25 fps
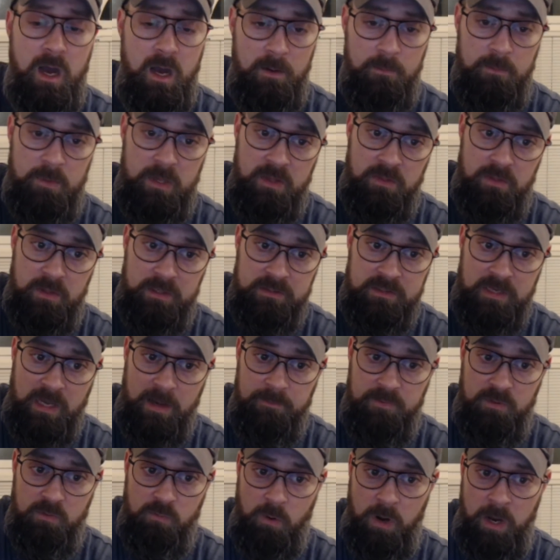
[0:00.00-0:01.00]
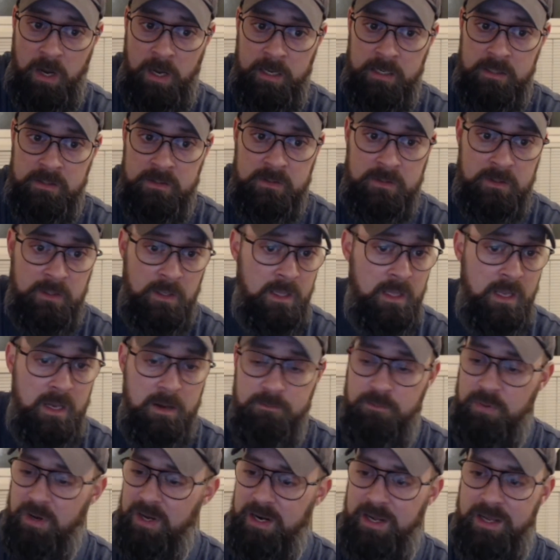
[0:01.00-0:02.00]
in the depth wise,
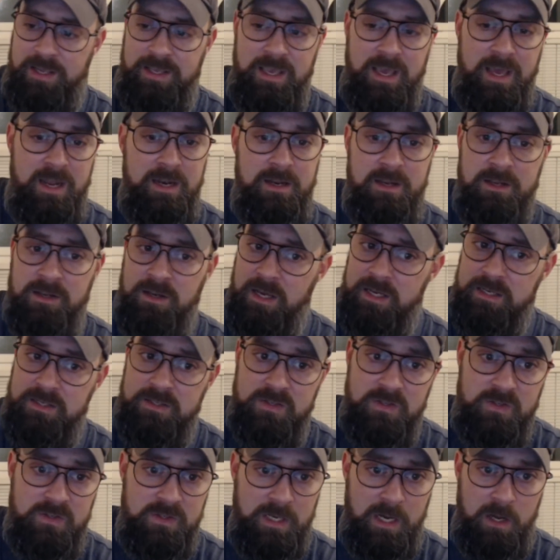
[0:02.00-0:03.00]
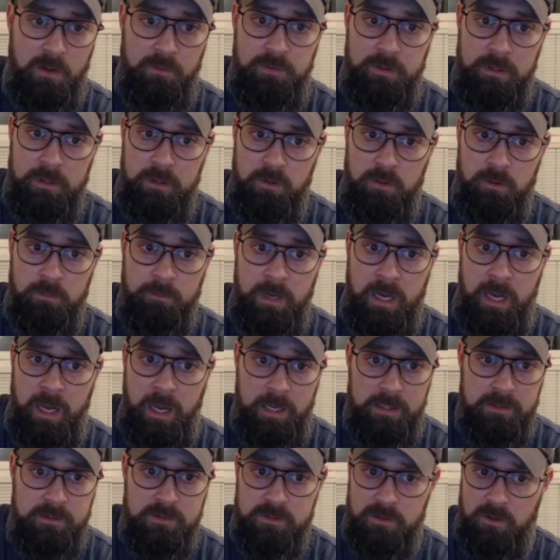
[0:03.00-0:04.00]
but again, a nice stealthy little
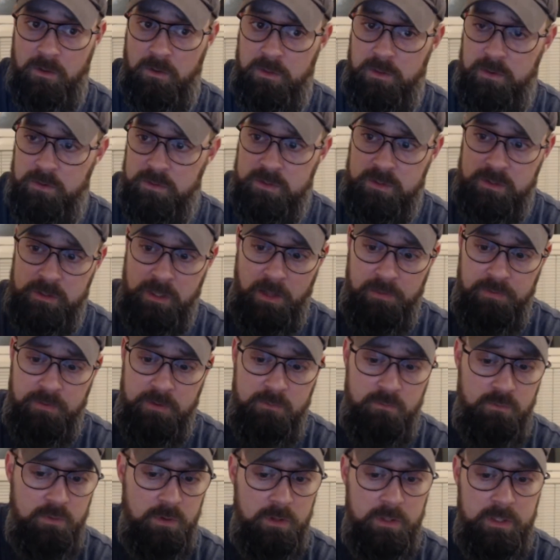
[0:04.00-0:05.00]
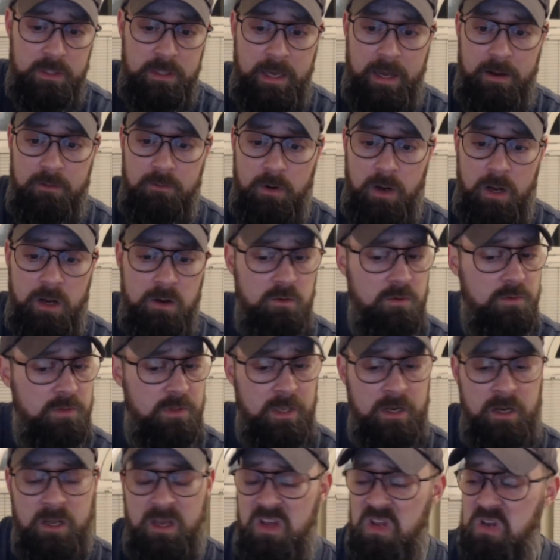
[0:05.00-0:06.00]
mod. So there's nothing really that wrong with
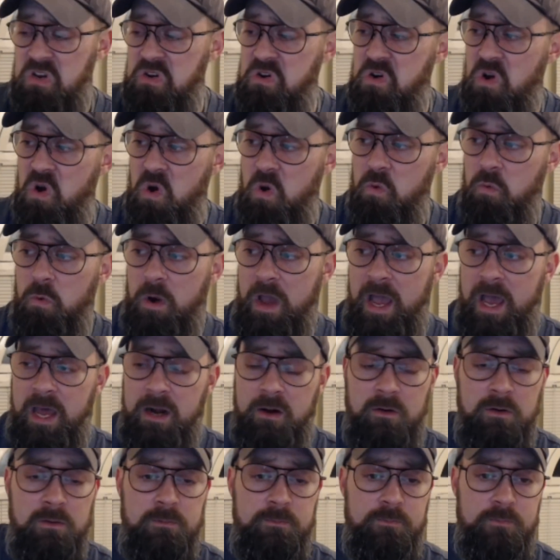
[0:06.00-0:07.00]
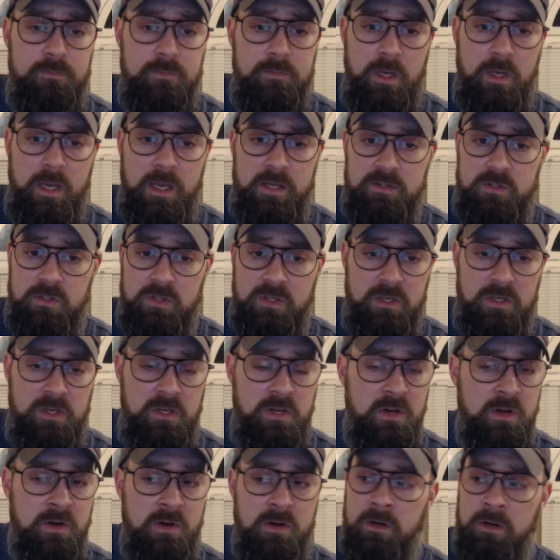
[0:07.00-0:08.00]
it. No rattle, as you can
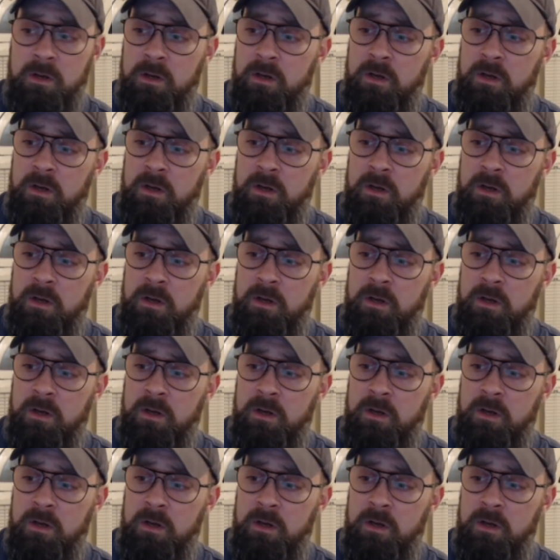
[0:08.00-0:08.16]
hear,